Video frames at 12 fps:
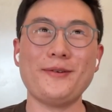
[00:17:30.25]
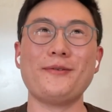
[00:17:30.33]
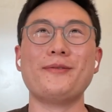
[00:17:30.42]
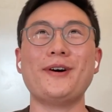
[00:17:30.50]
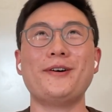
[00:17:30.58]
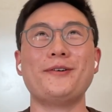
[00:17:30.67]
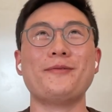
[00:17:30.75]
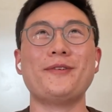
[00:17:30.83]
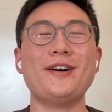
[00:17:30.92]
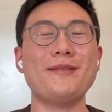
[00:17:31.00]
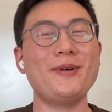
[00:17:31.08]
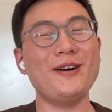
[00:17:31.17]
Well,
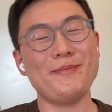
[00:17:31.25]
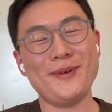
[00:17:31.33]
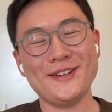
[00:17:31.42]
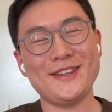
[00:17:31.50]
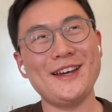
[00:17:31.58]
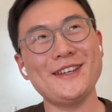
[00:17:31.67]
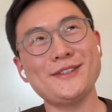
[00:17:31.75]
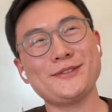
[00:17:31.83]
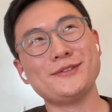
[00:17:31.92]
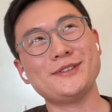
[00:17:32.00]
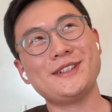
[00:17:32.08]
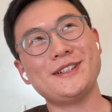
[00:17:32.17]
about that
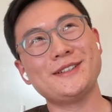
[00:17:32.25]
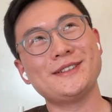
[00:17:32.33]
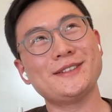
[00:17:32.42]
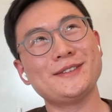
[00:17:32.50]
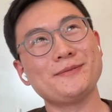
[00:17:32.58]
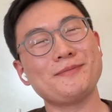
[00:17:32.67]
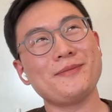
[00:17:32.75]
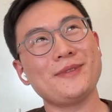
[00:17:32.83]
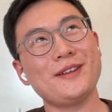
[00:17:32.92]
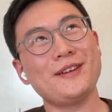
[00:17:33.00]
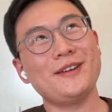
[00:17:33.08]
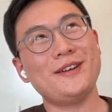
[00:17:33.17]
issue, there's
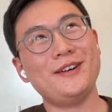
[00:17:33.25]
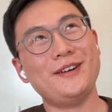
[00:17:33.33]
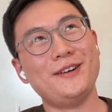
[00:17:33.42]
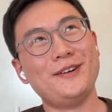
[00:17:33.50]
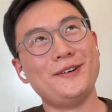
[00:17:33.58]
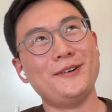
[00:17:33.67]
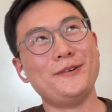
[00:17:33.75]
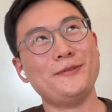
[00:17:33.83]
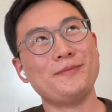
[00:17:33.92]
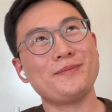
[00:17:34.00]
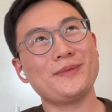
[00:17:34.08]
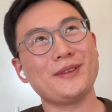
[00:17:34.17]

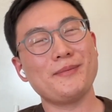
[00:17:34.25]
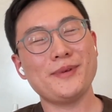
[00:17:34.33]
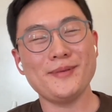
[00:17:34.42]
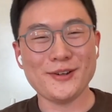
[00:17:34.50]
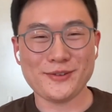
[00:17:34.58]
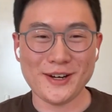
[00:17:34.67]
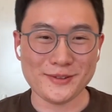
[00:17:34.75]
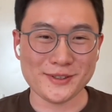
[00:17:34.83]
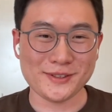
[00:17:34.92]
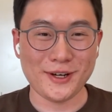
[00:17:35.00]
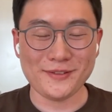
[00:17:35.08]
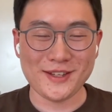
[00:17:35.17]
people are trying to
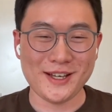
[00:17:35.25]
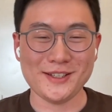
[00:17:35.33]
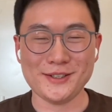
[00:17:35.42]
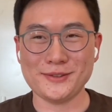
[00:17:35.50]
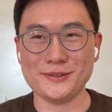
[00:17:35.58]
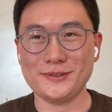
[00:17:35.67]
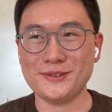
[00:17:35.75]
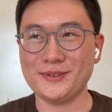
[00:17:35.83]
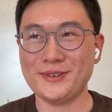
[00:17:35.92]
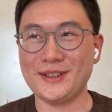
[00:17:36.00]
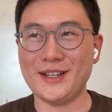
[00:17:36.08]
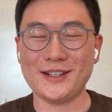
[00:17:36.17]
solve that issue.
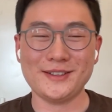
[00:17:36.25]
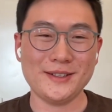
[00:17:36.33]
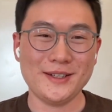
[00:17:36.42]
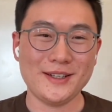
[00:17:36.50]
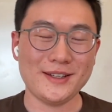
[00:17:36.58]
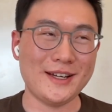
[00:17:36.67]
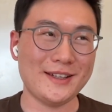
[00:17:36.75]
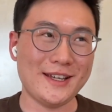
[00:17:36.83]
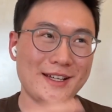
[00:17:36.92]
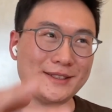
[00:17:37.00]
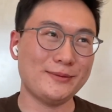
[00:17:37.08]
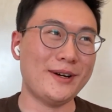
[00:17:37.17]
Like
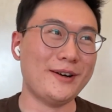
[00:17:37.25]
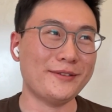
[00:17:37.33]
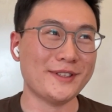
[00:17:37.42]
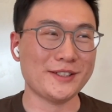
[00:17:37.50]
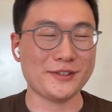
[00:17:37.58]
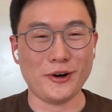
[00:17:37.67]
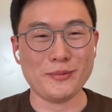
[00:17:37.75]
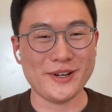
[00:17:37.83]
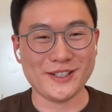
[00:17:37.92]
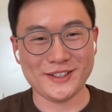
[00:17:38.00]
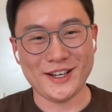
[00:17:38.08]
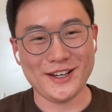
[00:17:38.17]
that's one of the
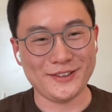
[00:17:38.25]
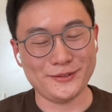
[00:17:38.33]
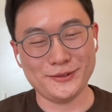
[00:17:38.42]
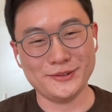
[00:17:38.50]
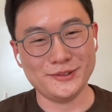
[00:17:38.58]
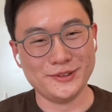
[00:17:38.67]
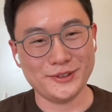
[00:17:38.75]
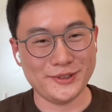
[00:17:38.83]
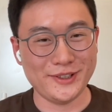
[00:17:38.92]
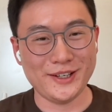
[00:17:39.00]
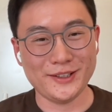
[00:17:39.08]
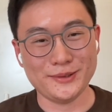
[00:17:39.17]
jailbreak attacks to
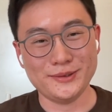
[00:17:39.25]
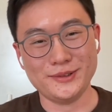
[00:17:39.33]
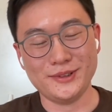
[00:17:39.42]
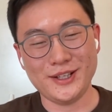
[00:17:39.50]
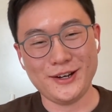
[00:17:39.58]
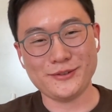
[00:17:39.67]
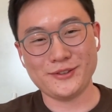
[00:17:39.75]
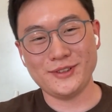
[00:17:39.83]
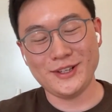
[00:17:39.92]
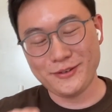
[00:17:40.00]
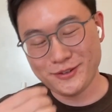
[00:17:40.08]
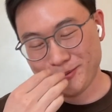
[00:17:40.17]

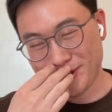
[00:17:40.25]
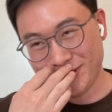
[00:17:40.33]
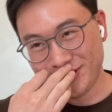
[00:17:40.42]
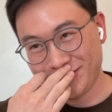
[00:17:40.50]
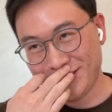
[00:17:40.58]
language models,